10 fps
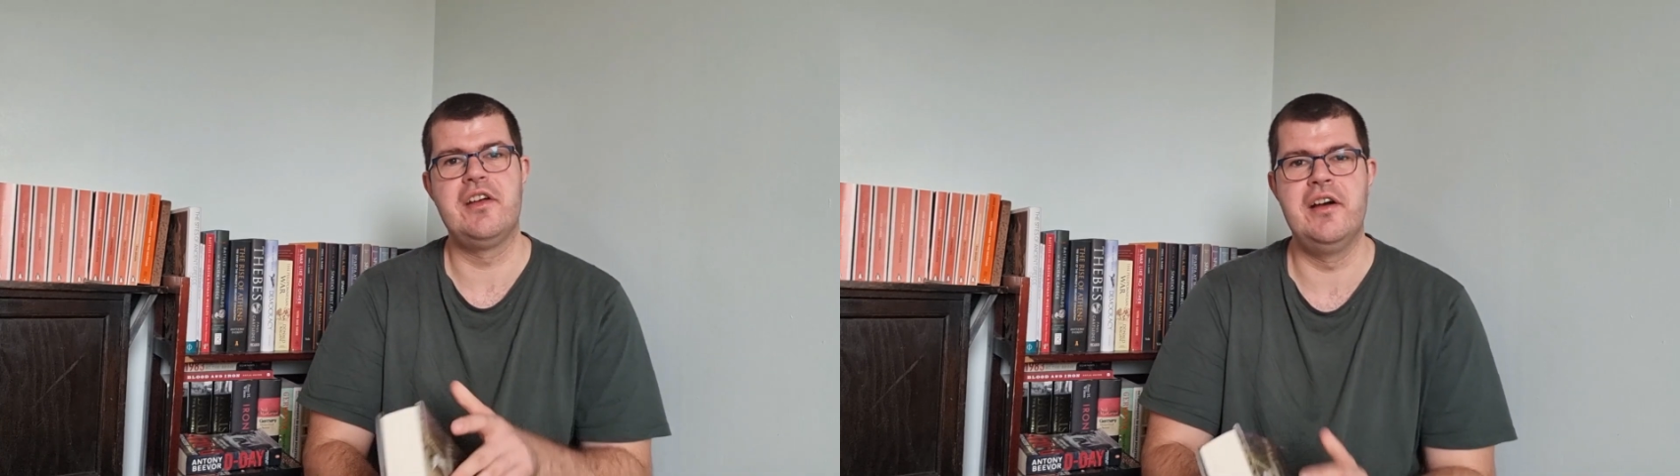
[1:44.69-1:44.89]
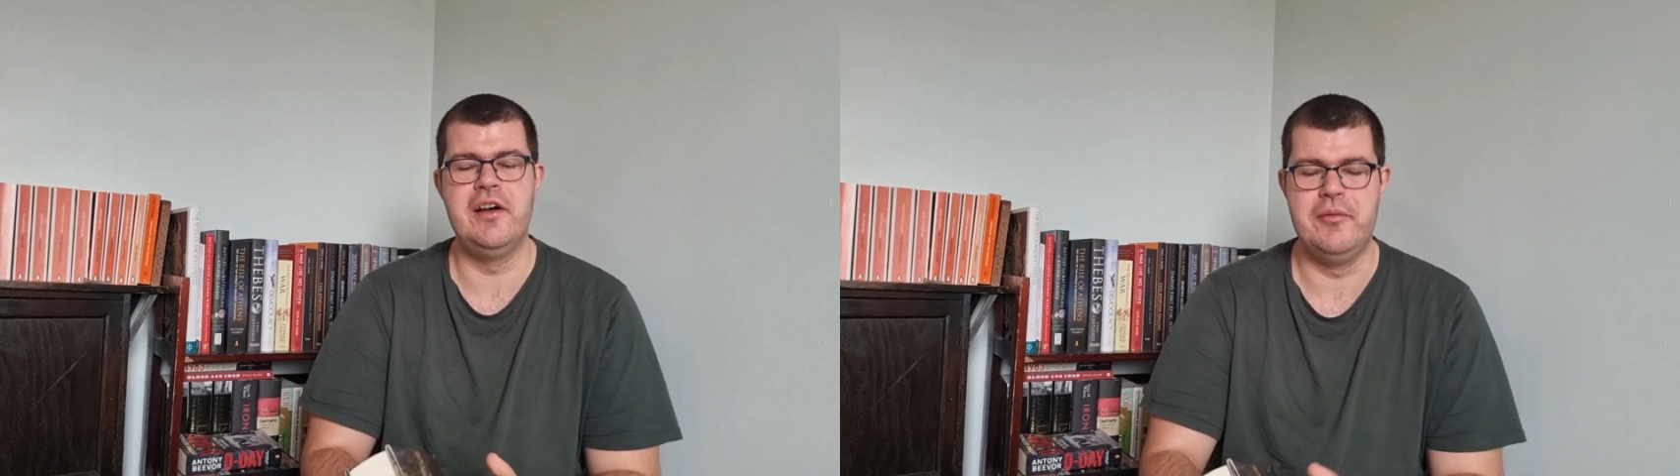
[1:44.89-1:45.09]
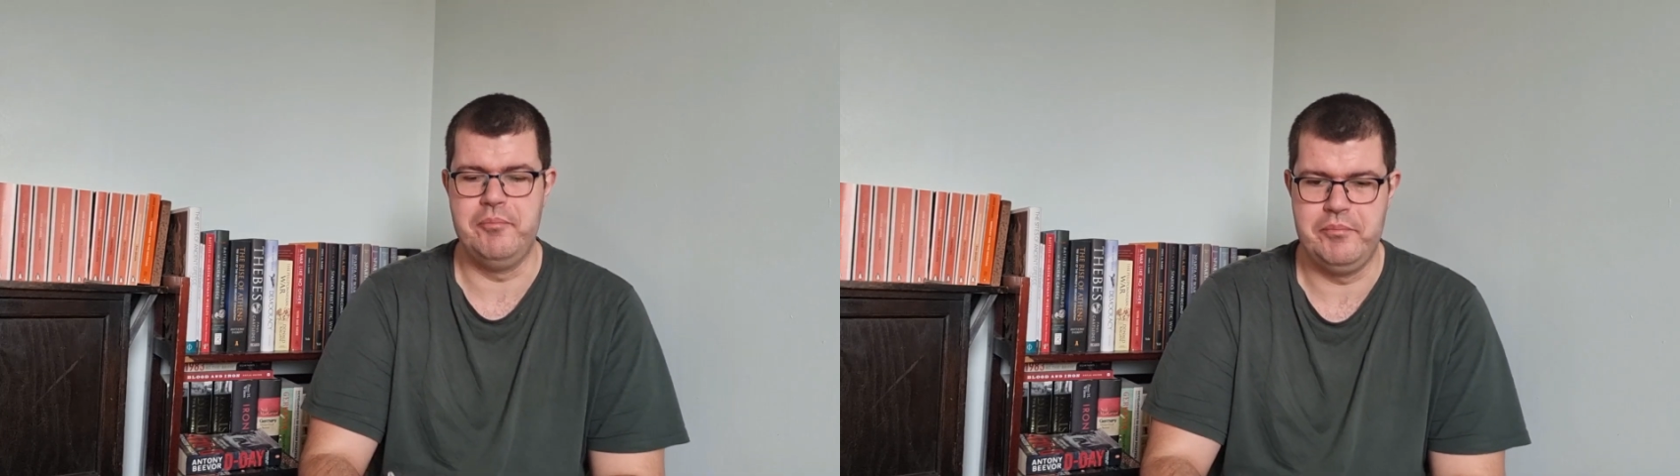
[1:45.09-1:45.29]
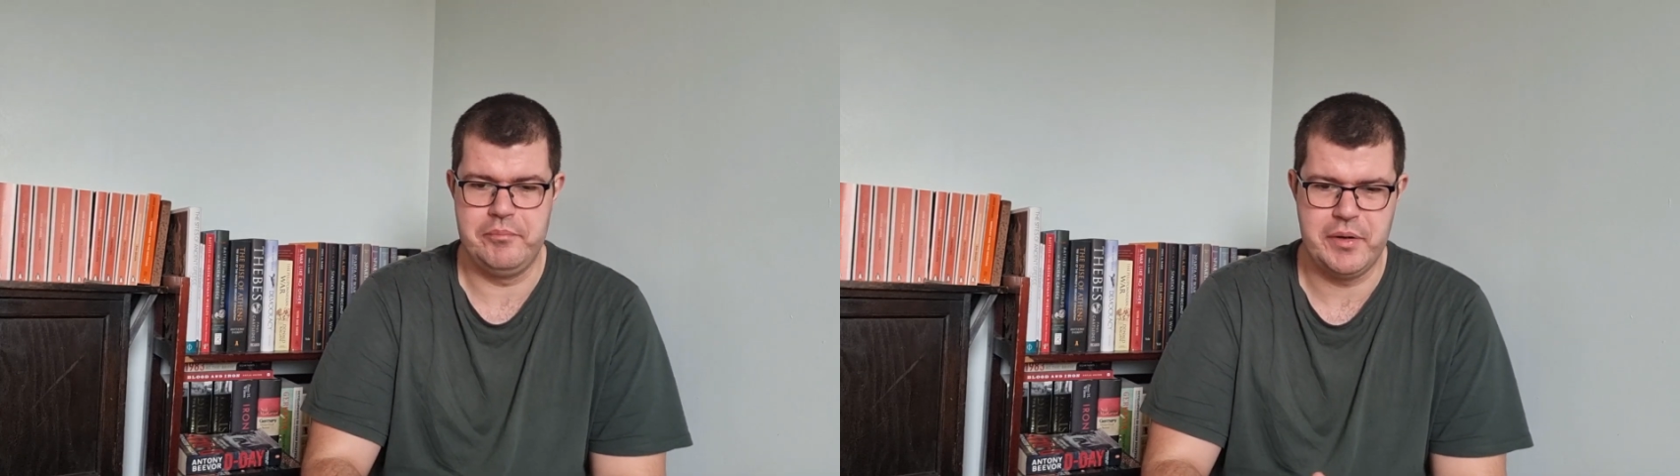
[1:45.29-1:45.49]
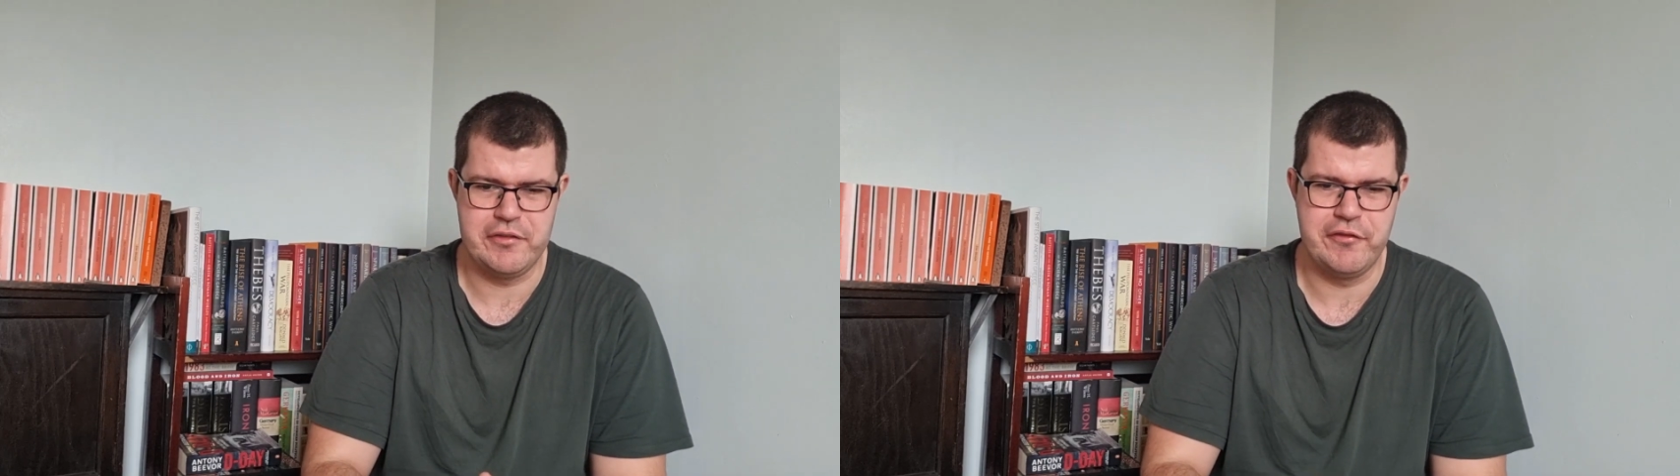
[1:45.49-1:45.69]

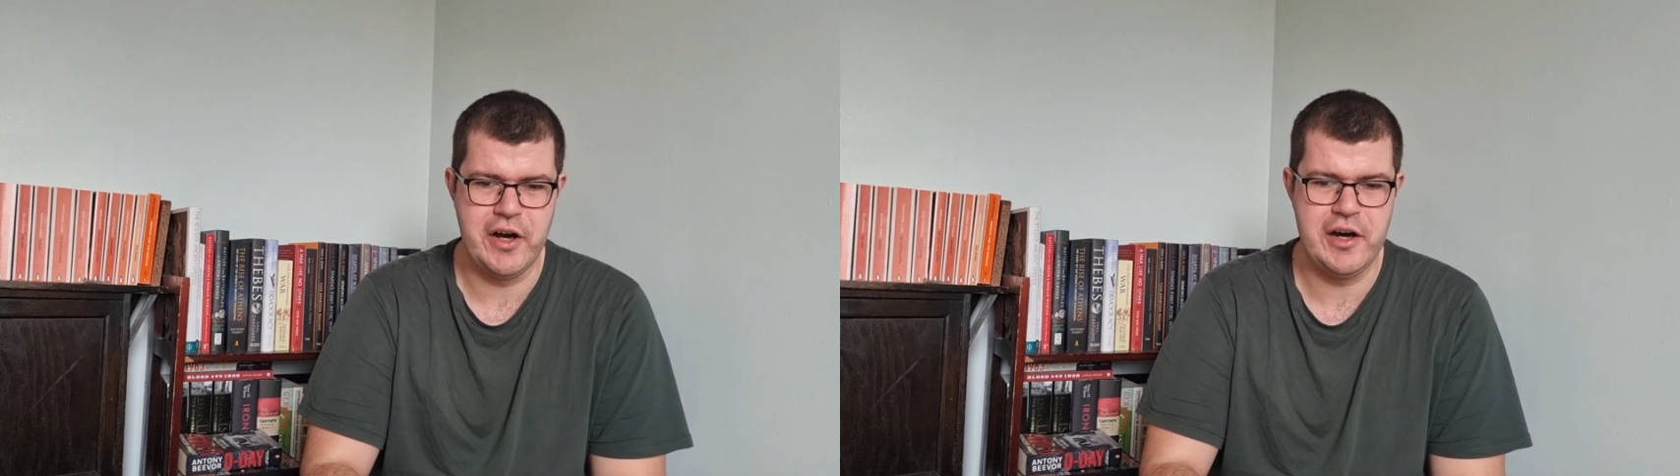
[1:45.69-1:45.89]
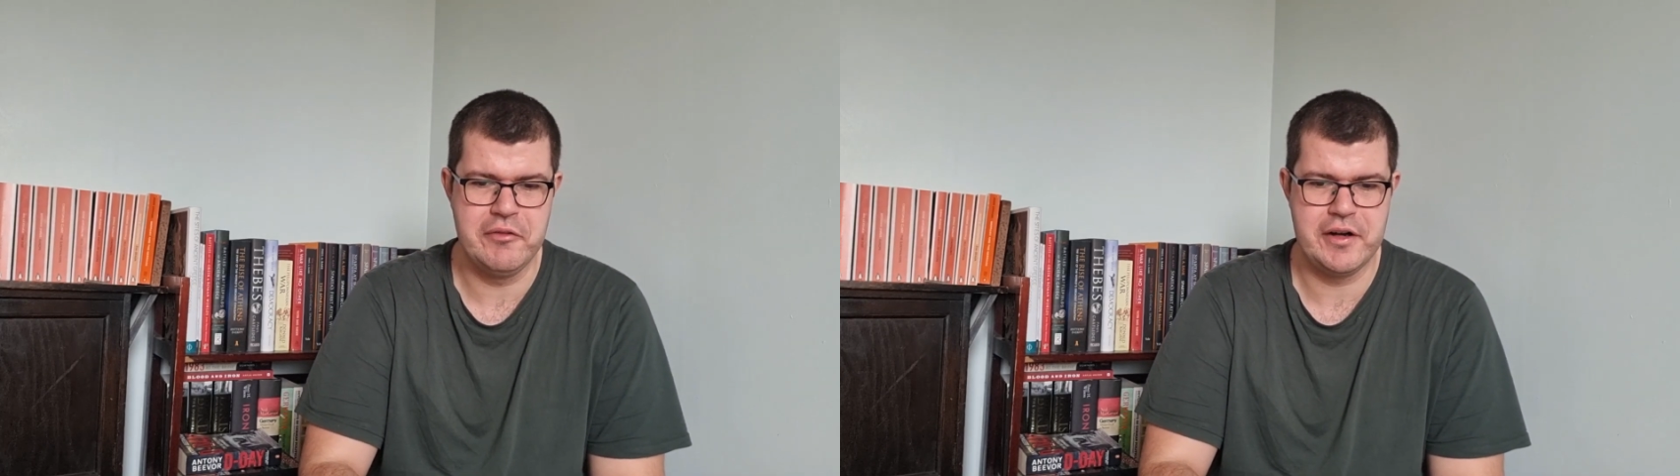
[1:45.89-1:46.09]
by far,